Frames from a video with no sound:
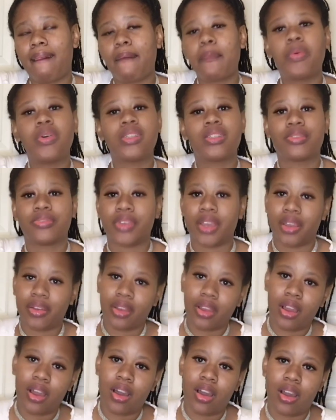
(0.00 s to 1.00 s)
was
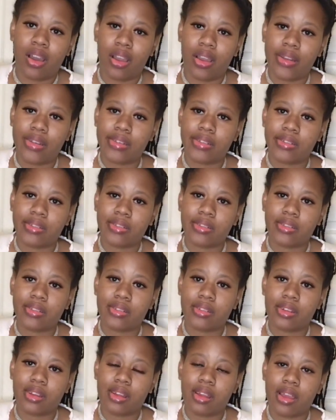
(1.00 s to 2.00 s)
very hard.
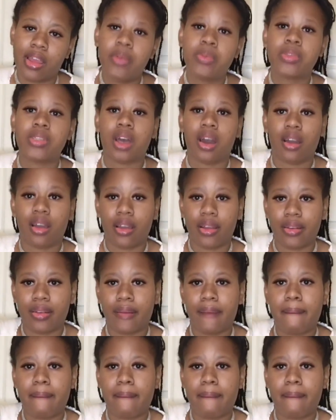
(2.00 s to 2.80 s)
It was hard.